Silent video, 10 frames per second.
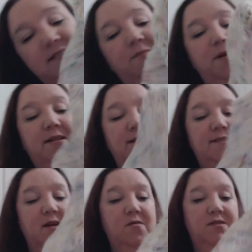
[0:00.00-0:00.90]
Alyssa picked
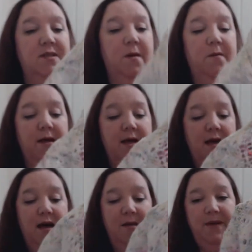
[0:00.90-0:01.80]
this out, so
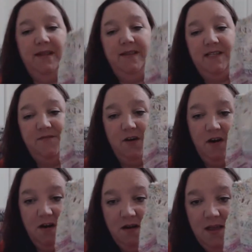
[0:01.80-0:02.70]
I'm making this for
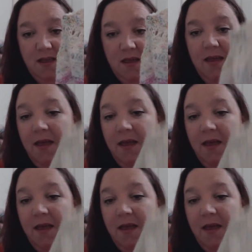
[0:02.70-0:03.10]
her.